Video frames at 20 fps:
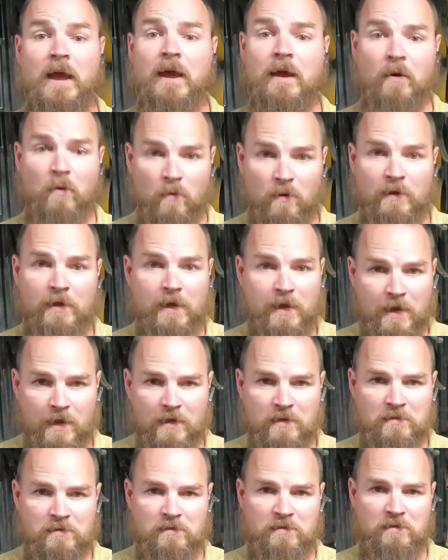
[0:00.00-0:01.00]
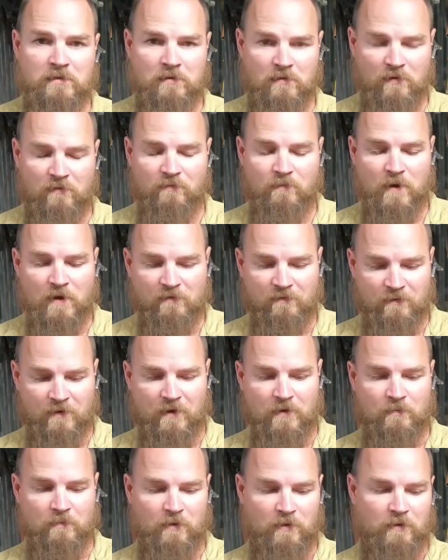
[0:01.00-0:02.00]
outcast of my
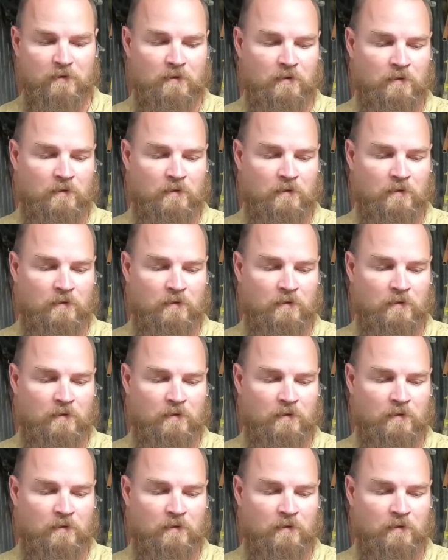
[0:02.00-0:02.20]
family.